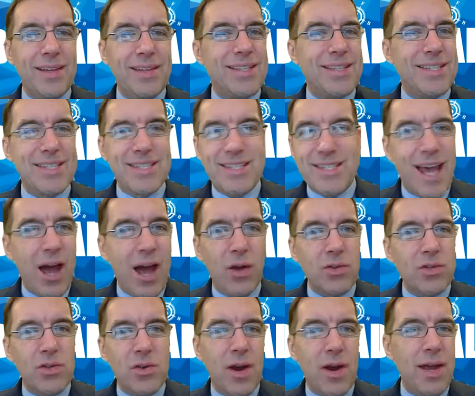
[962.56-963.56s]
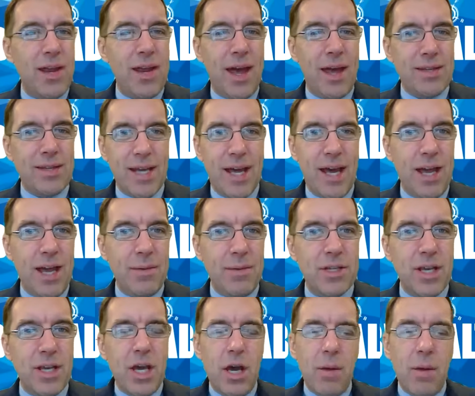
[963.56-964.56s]
sounds great at
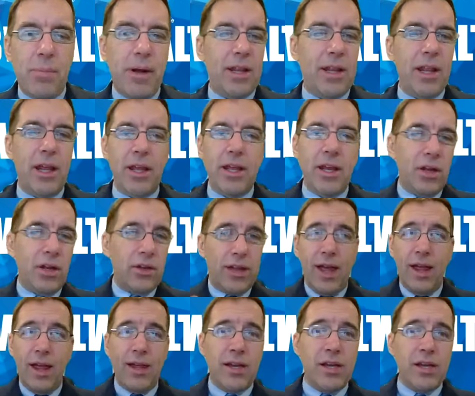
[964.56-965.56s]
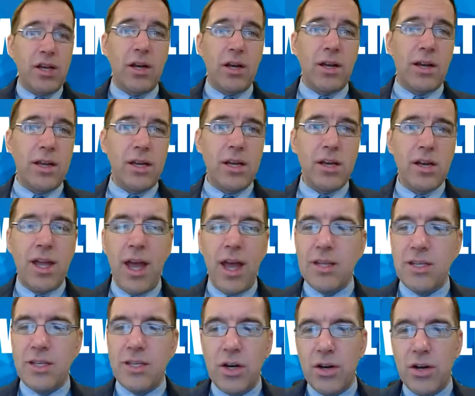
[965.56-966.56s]
times, but, you know, Kellie, in your in your
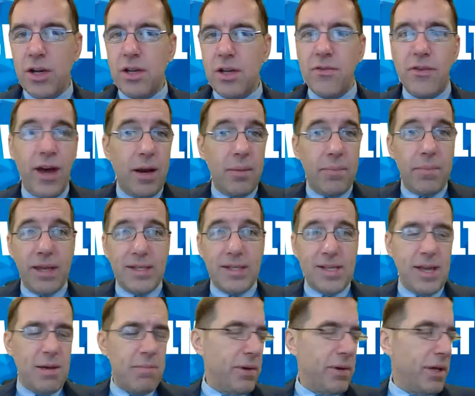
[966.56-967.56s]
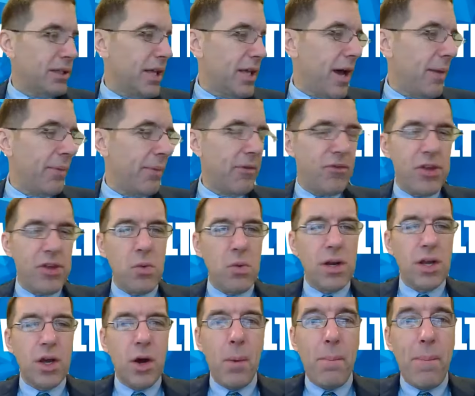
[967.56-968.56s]
case, you know, here you've got a big team built up. If you were
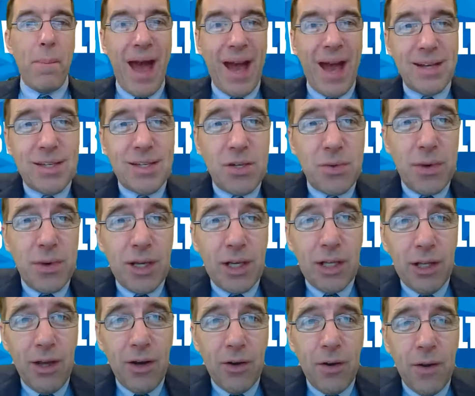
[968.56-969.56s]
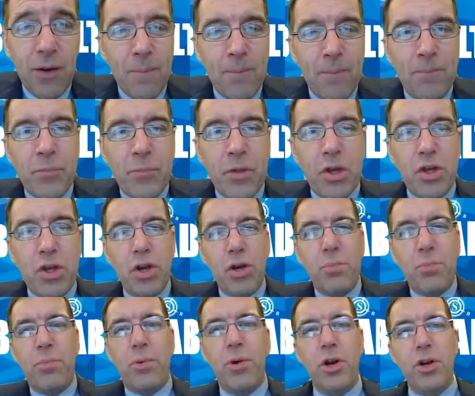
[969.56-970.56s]
to go back to doing it alone, your
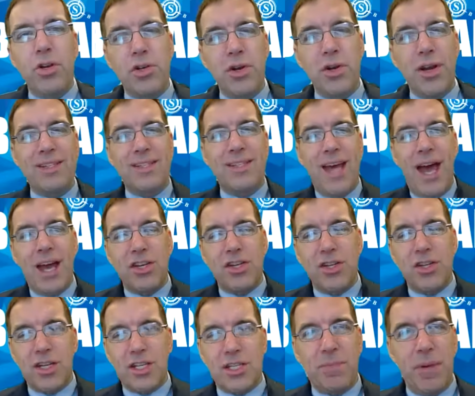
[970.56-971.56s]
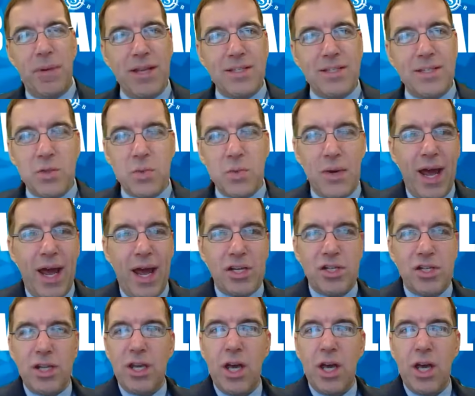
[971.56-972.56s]
per transaction expenses would
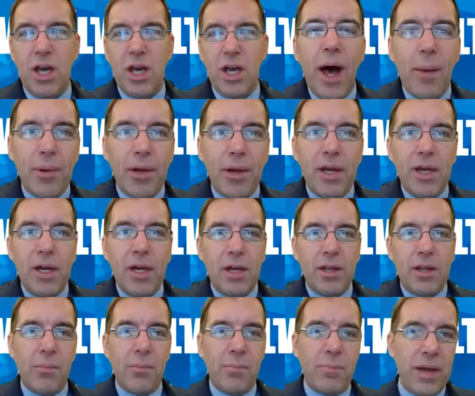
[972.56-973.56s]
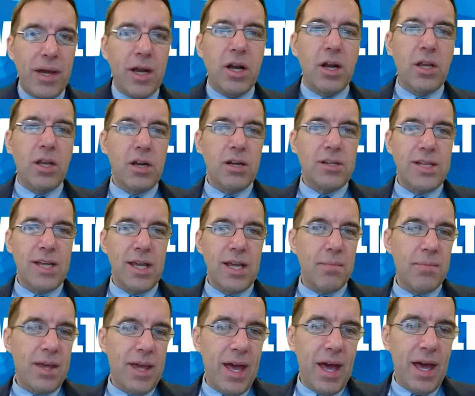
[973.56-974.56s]
actually go up. The bigger your
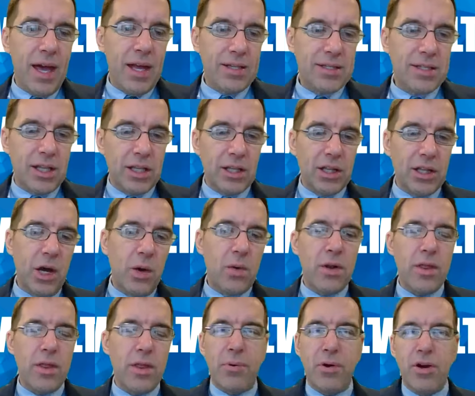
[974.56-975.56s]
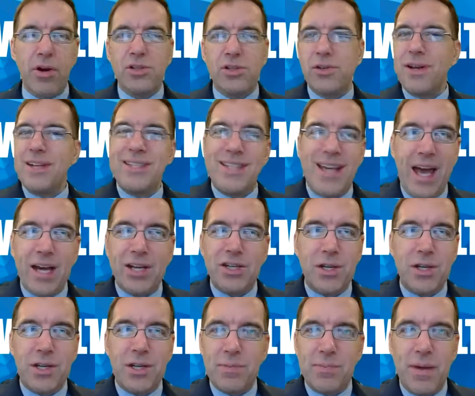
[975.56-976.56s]
team gets, the lower the per
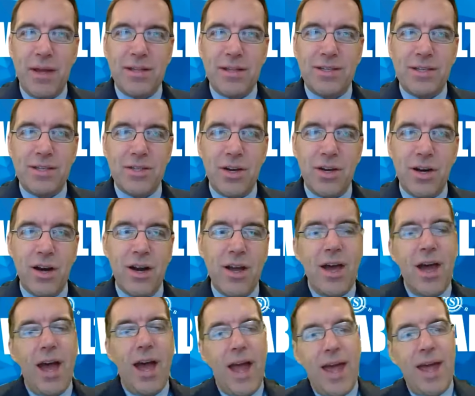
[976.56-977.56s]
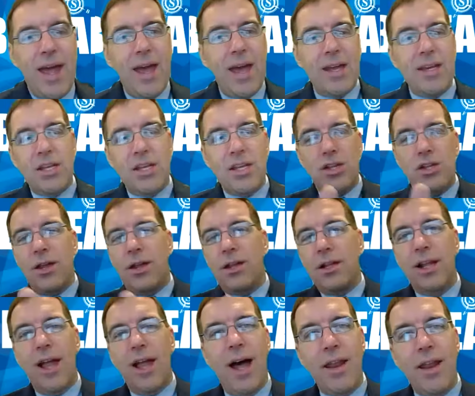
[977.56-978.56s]
transaction expenses are. And the, a
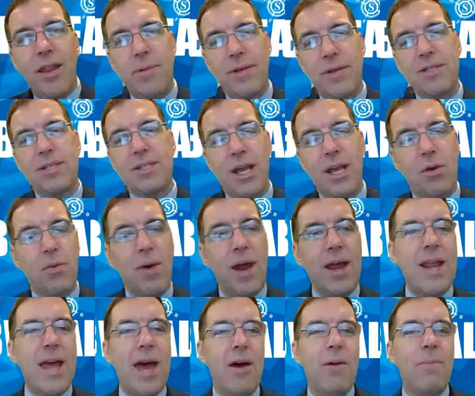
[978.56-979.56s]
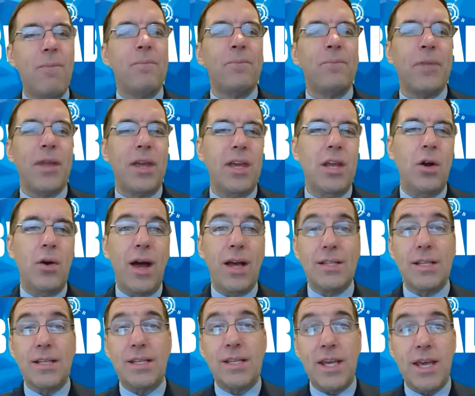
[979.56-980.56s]
lot of the business, like right now, you know,
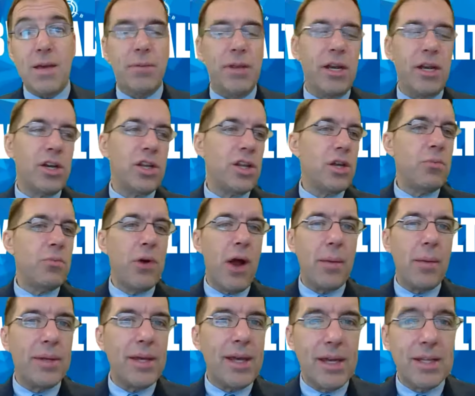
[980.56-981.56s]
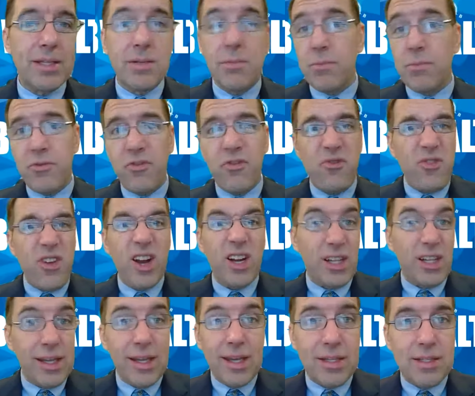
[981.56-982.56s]
as a team leader, you probably get some
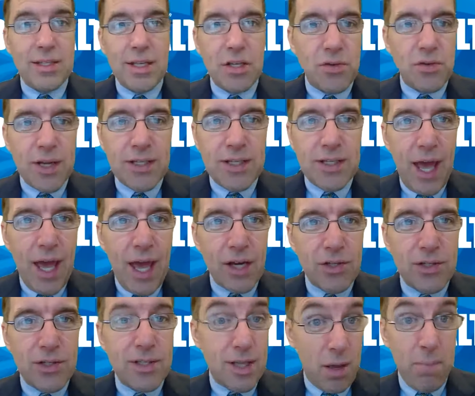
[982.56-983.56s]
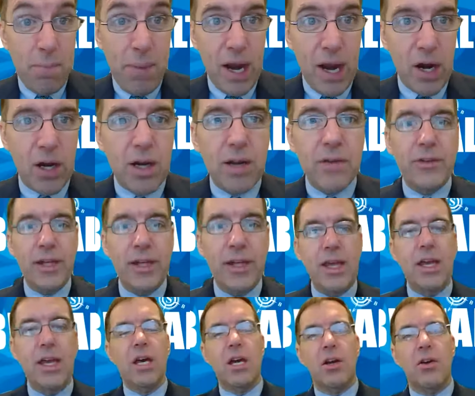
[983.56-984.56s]
fairly easy transactions
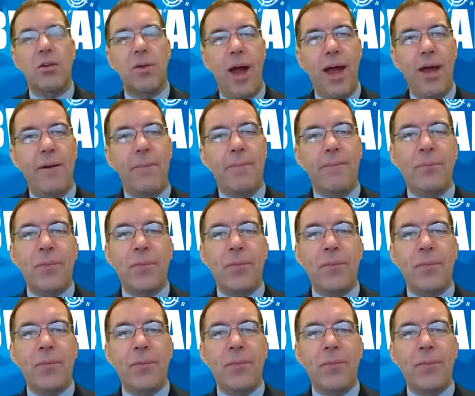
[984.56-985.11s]
comparatively, right?